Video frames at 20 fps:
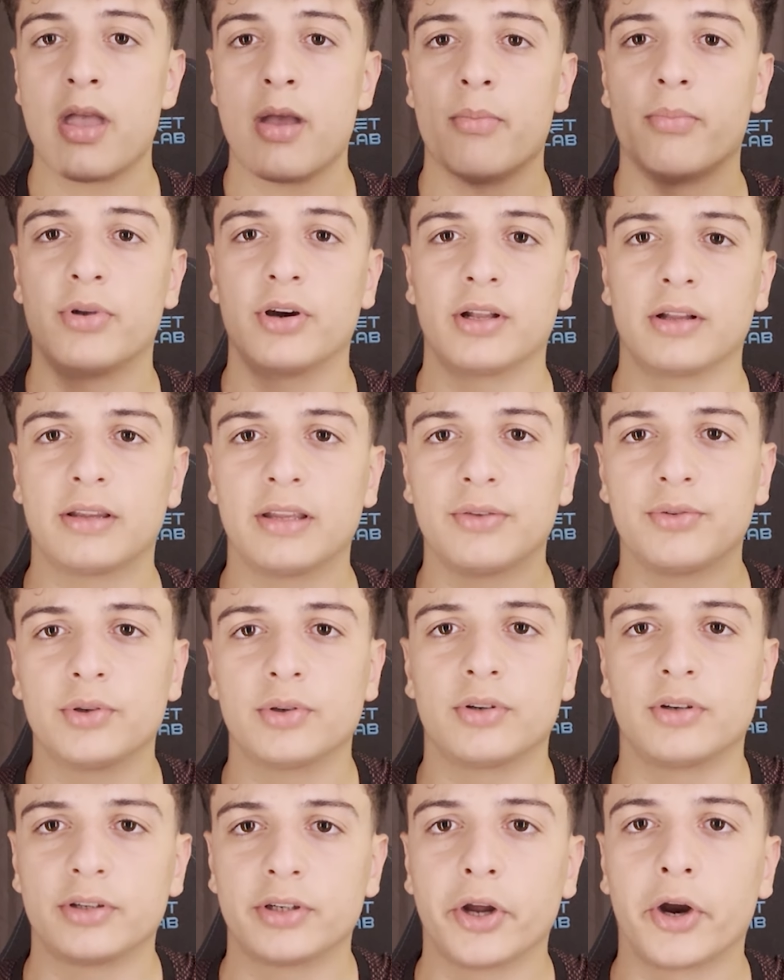But if
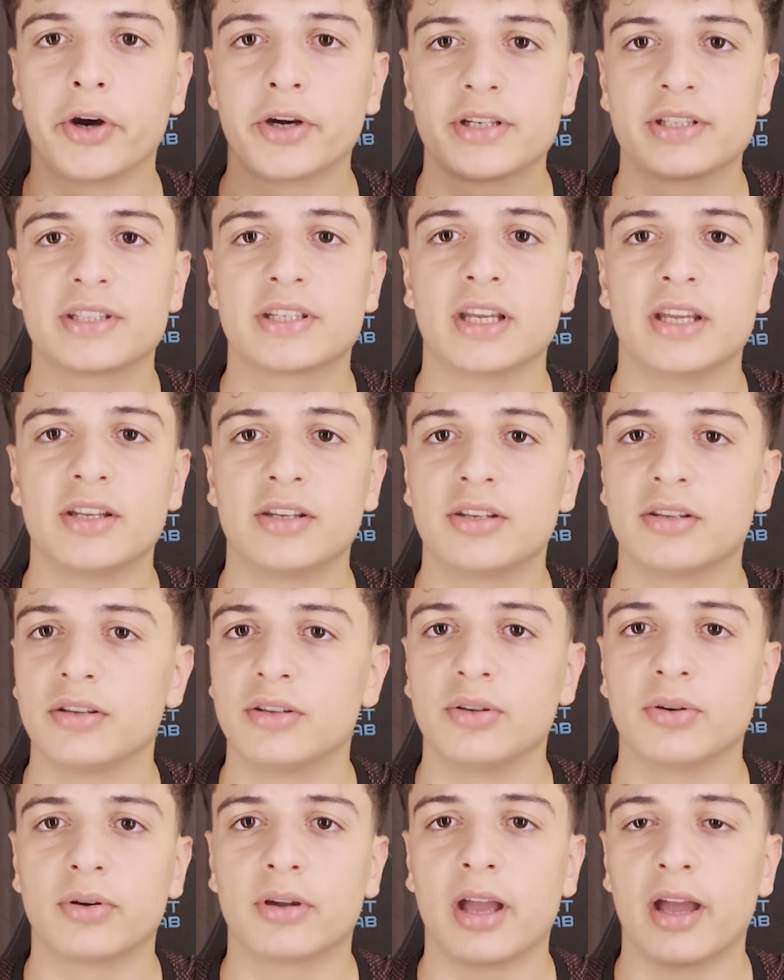you're dark skinned,
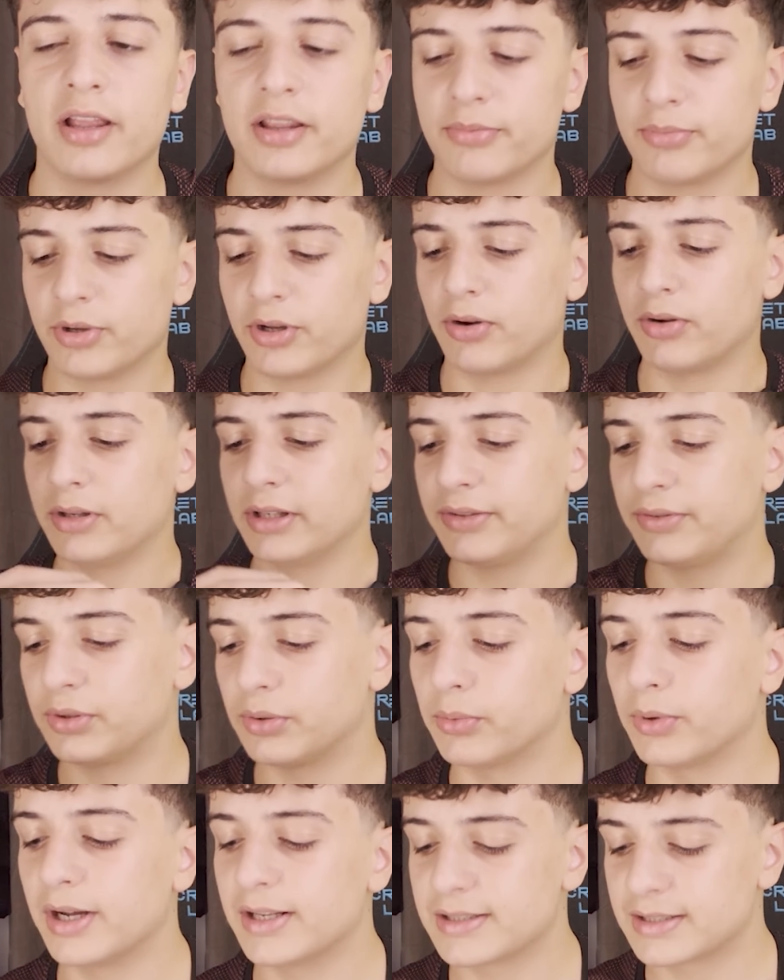you can, but only if
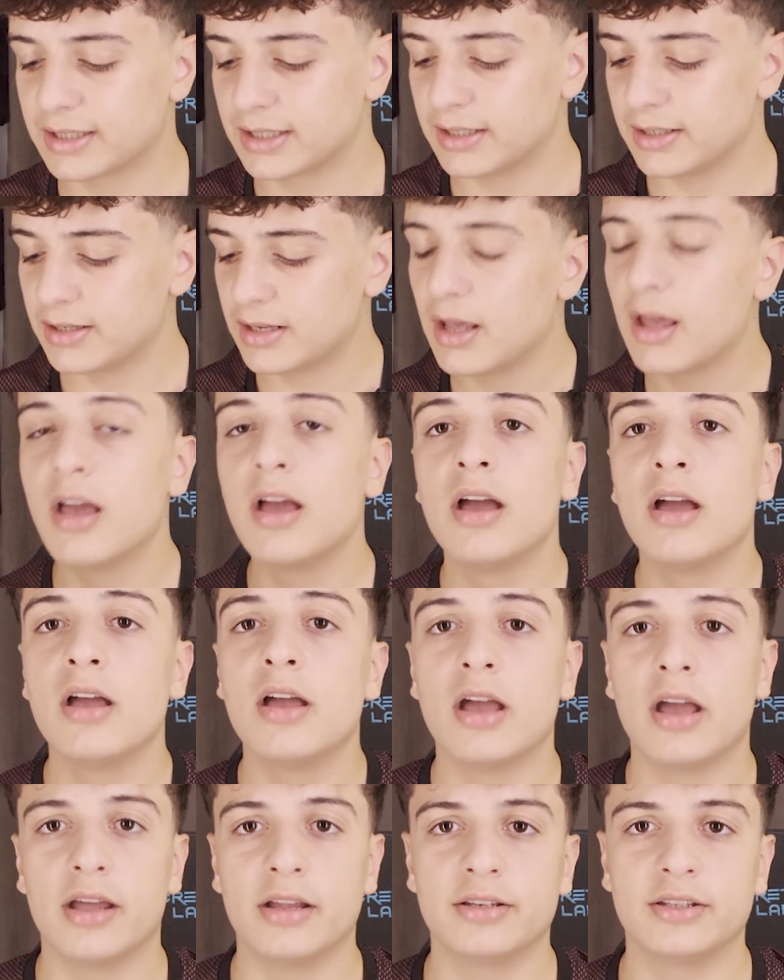you're white skinned.
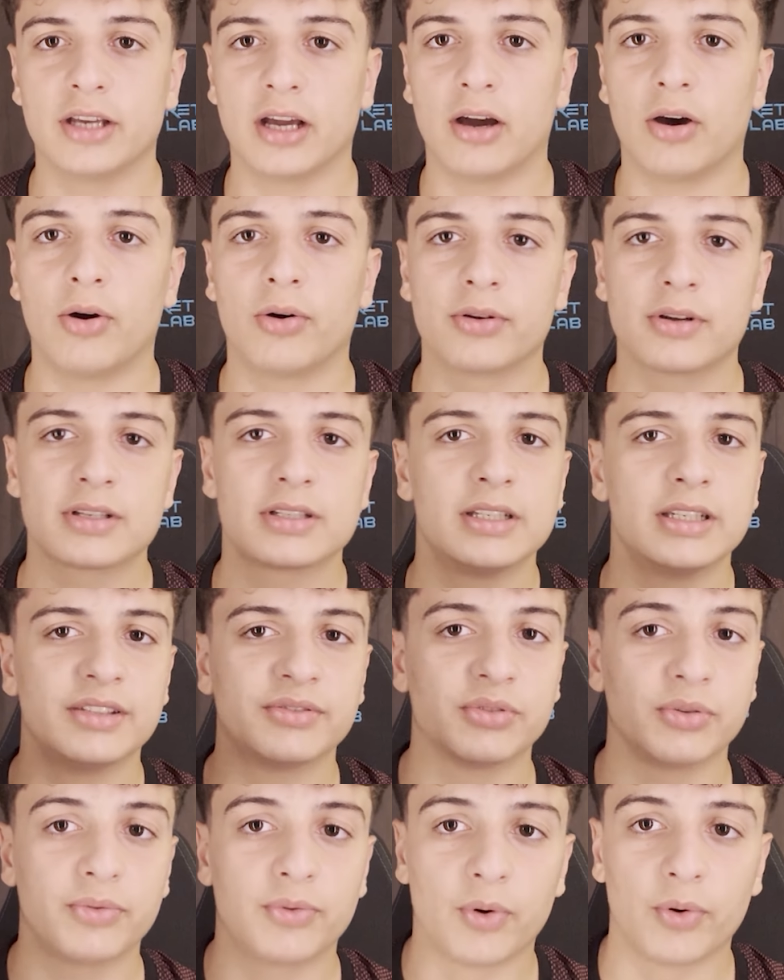And yeah, honestly,
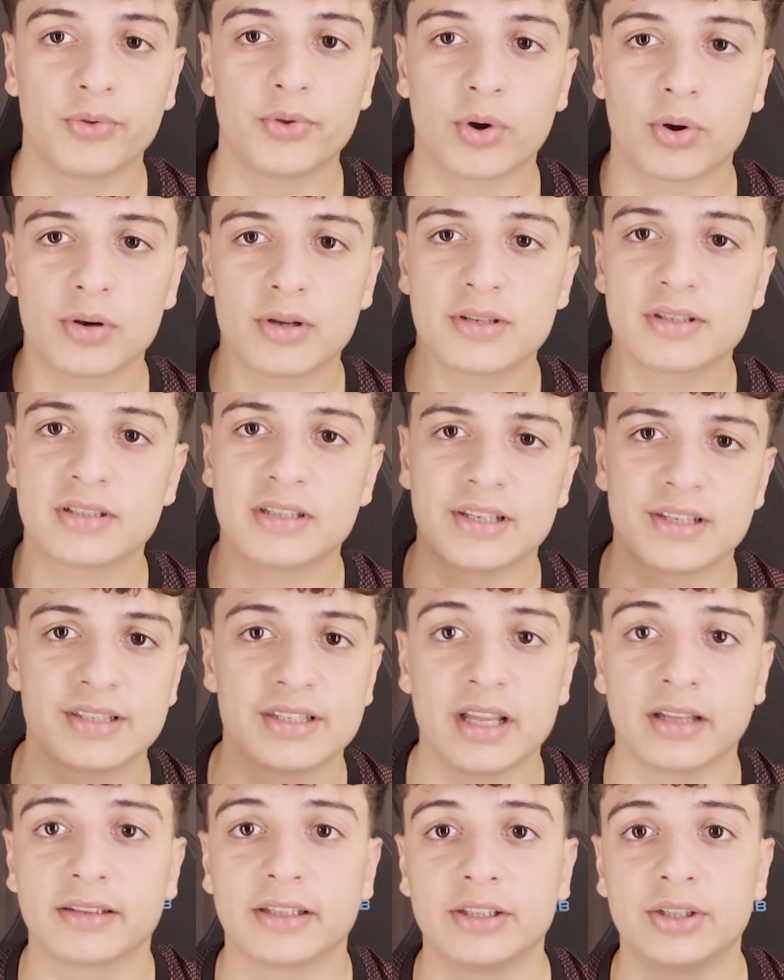for $4, there's
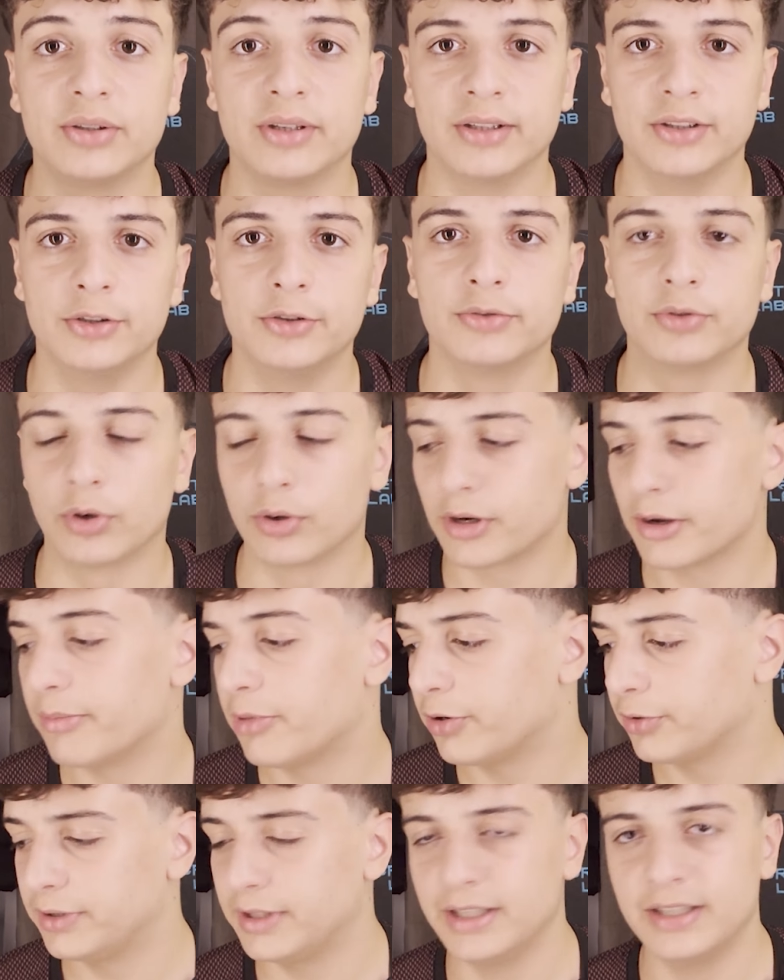nothing you can do wrong
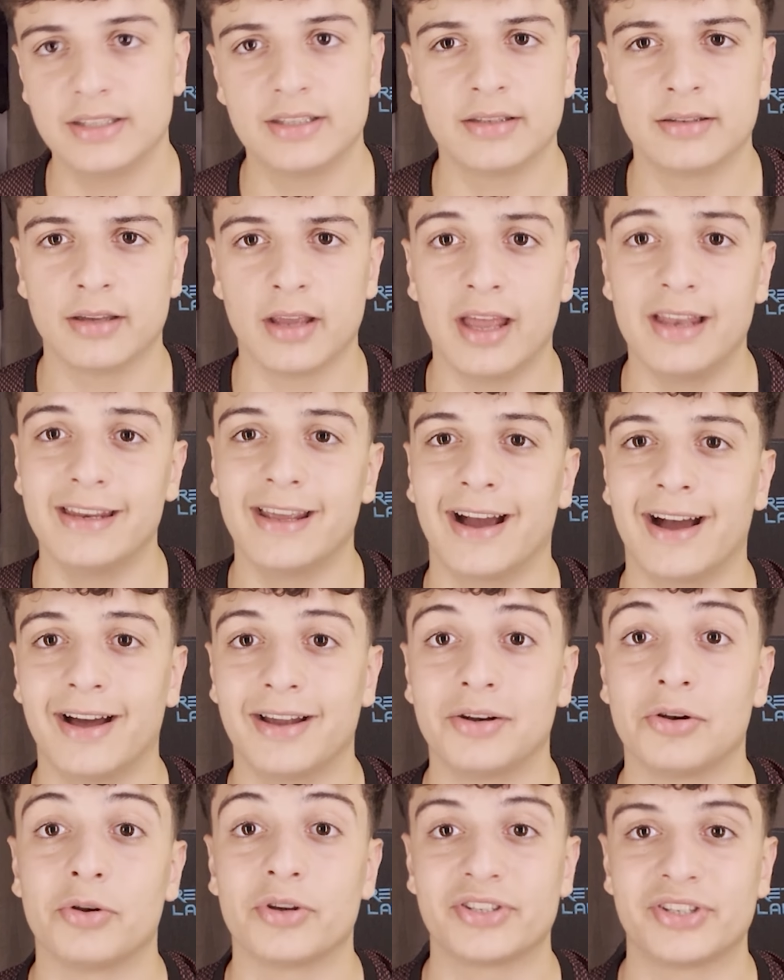about these. And yeah,
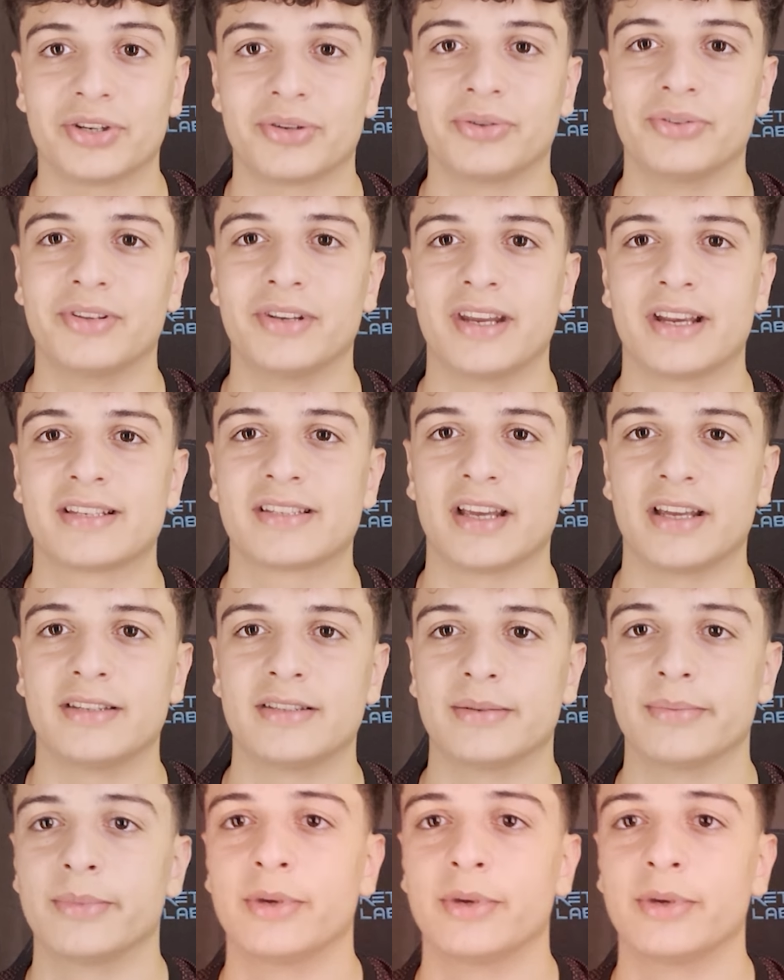now let's check on the next item.